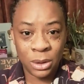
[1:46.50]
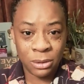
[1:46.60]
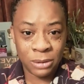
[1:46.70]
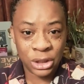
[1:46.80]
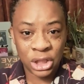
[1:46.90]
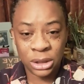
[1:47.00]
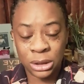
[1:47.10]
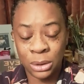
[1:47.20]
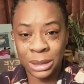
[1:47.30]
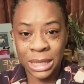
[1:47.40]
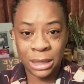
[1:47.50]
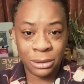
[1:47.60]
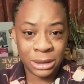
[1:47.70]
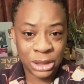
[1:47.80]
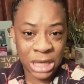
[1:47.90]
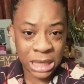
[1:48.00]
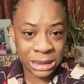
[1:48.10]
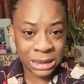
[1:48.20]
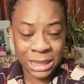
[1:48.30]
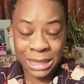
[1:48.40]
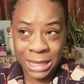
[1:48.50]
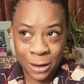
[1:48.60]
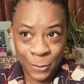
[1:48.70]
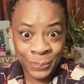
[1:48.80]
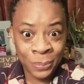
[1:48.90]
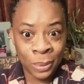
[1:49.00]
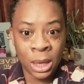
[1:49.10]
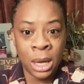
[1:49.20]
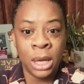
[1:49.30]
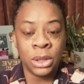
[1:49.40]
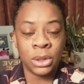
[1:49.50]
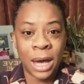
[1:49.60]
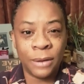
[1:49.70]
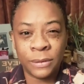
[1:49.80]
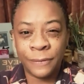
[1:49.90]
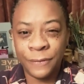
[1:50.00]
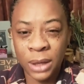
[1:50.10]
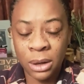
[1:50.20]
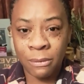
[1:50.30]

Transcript: wildly. Despite the fact that real life was permeating their